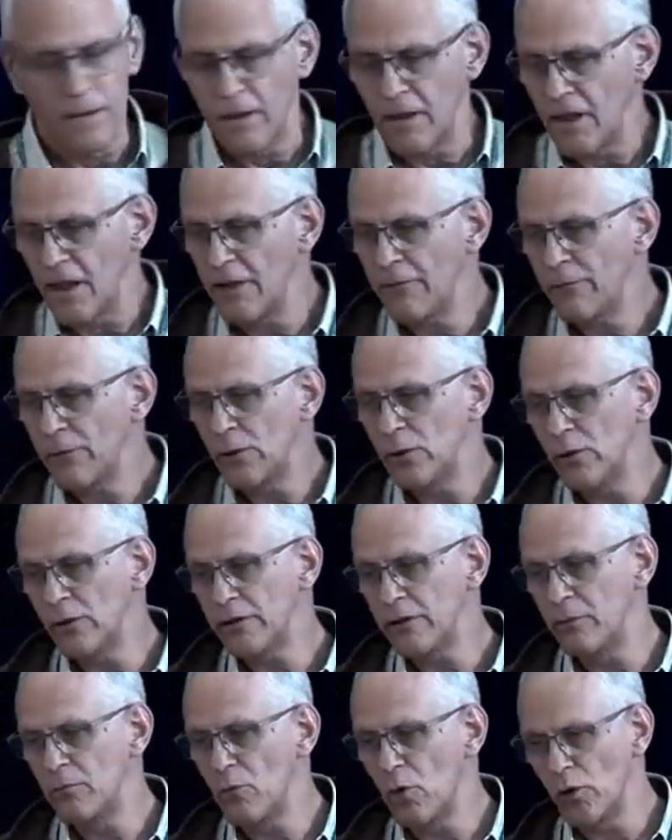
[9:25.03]
If we
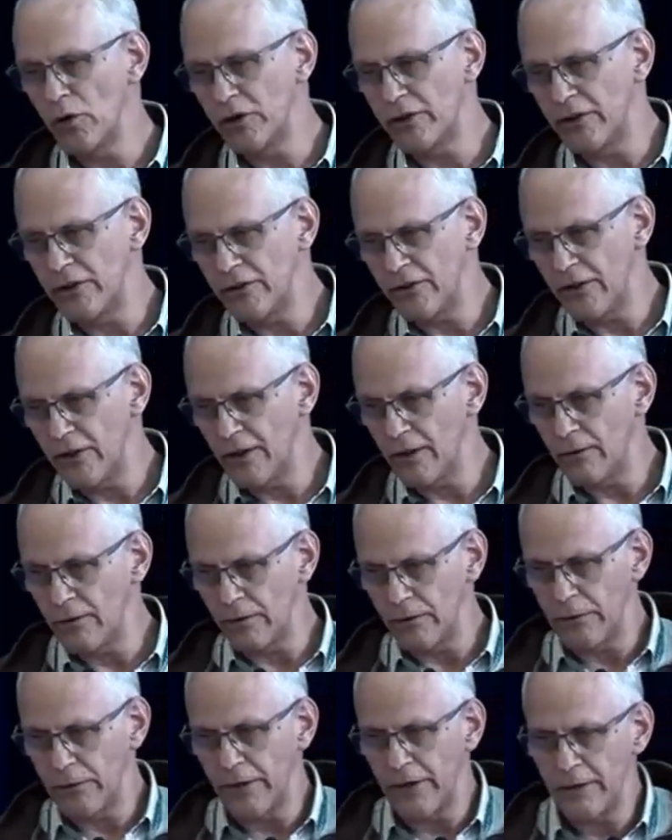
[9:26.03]
look in more
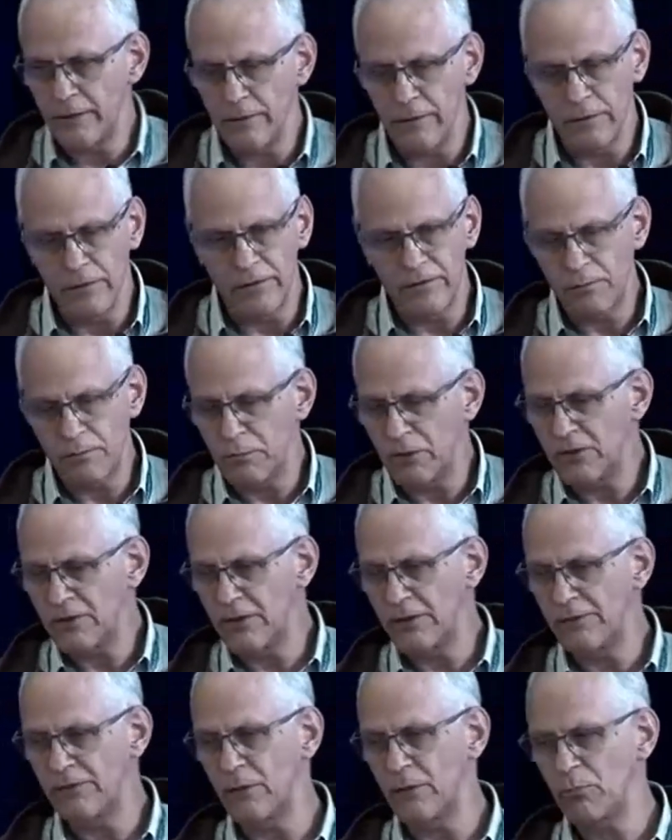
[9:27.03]
detail, then the
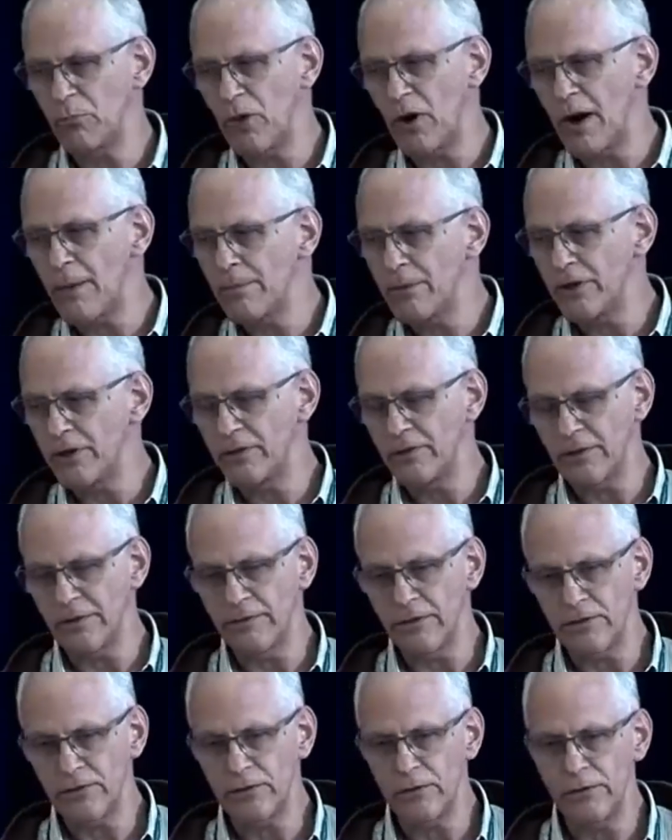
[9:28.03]
specific properties of
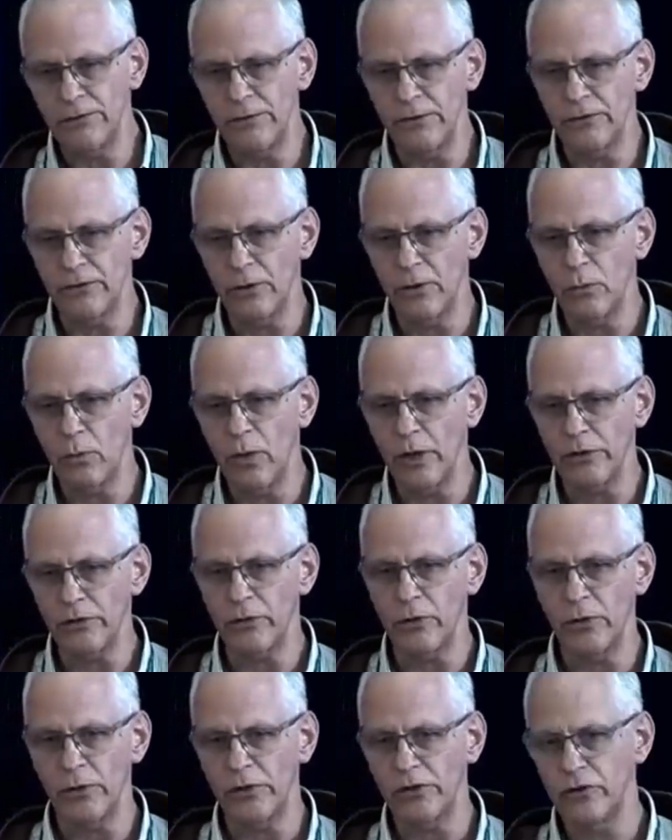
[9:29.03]
a surface are what's
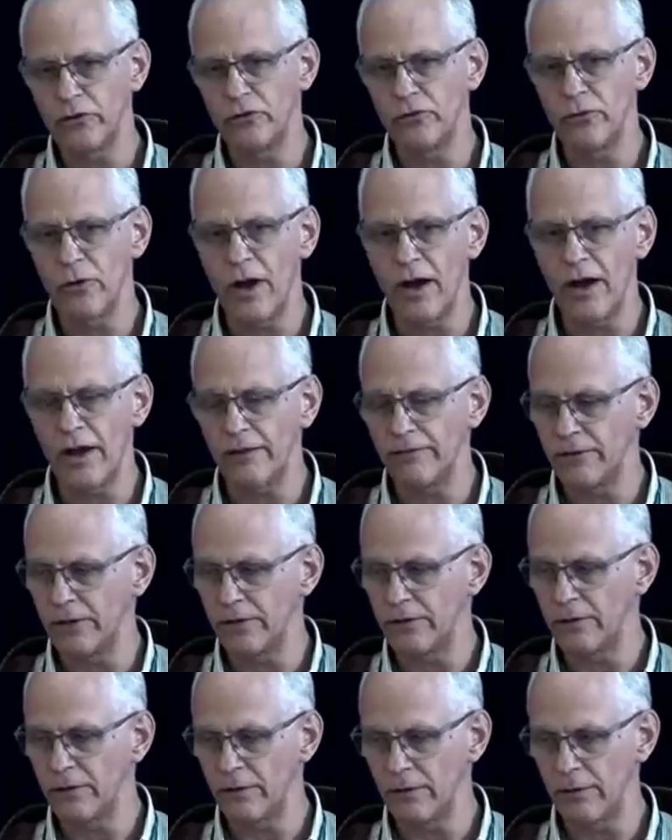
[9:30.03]
going to drive
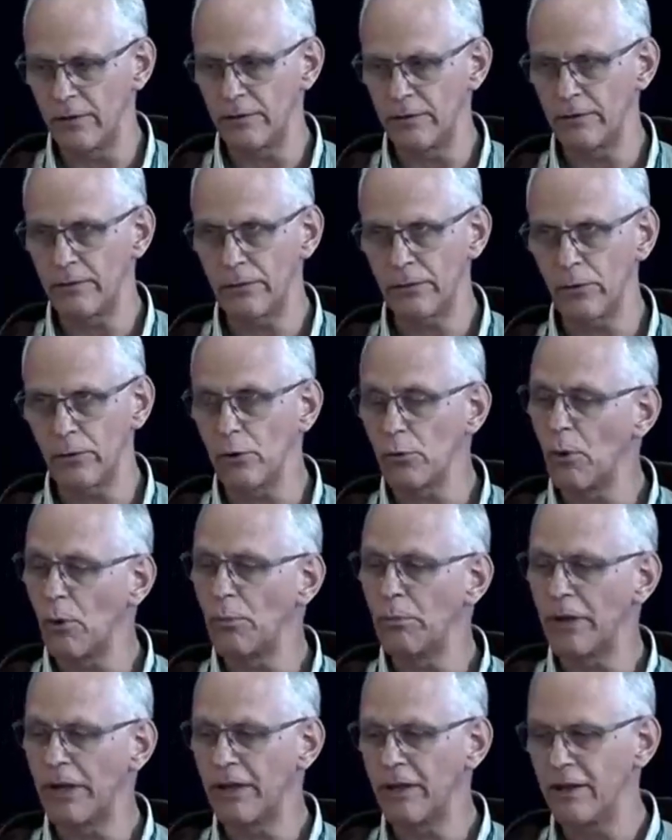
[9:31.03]
its thermal
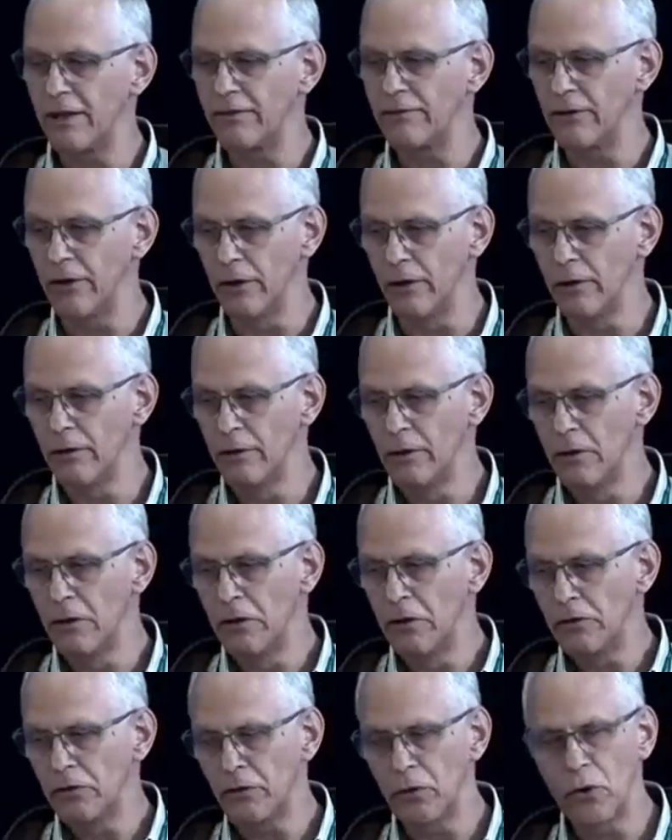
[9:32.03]
behavior.
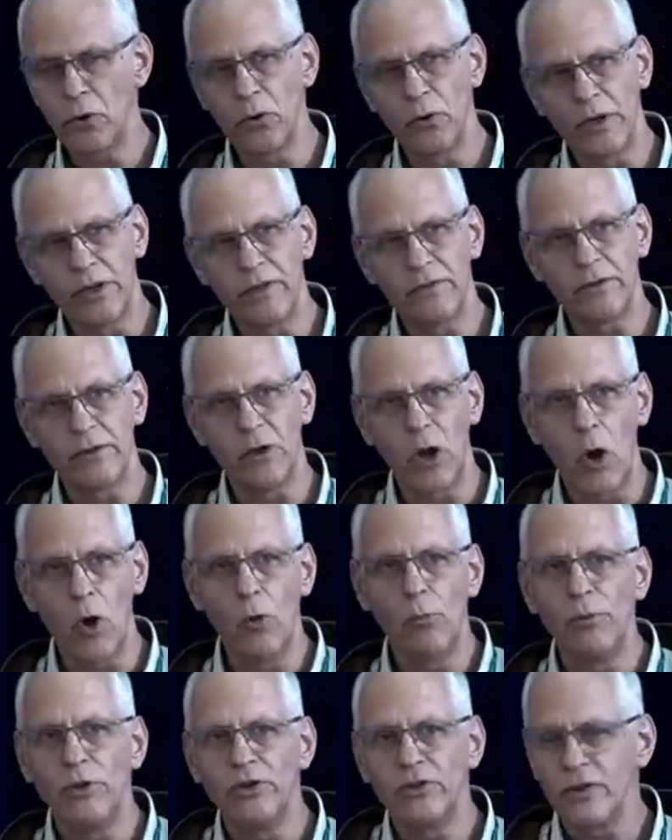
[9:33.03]
So is it
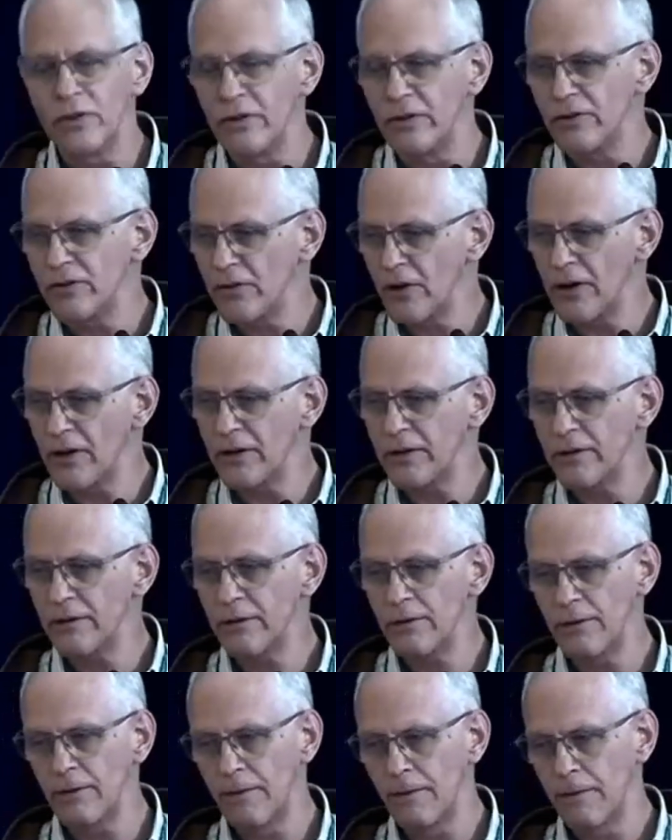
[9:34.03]
open to the sun?